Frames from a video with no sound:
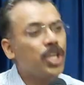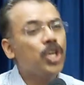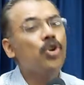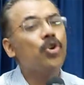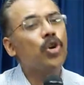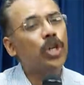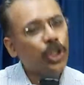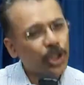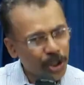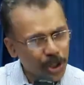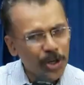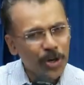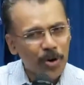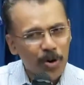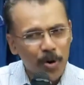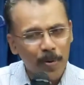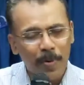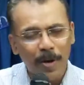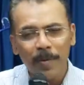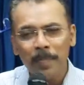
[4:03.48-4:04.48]

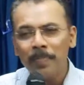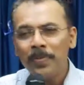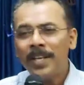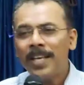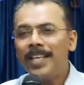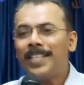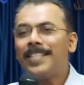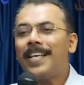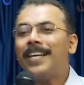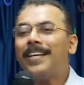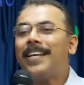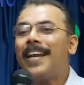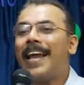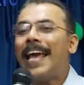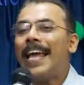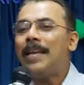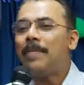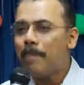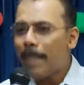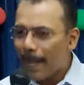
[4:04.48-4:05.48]
YouTube is a
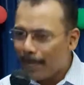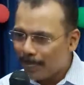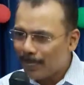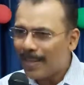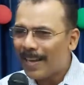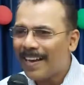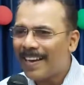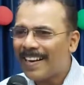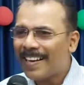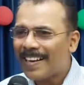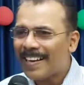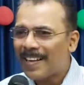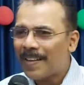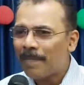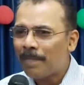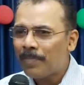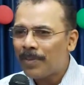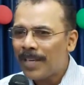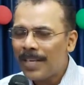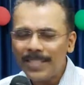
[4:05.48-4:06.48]
great method,
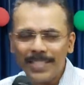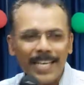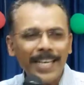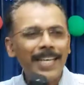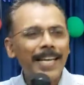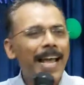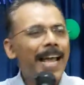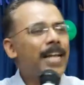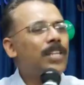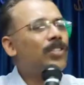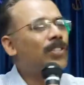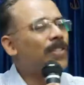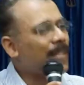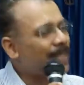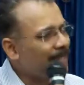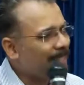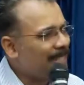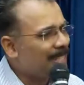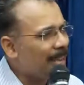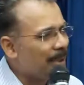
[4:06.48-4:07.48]
is a great
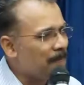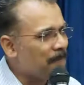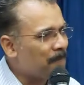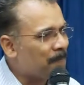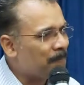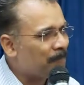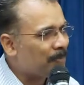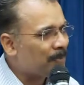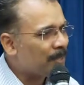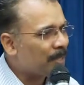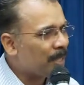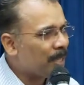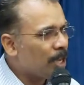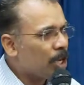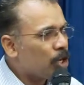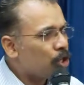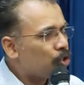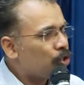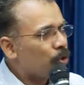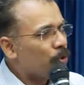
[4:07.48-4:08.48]
system
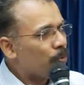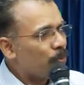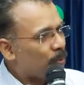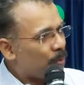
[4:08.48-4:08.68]
to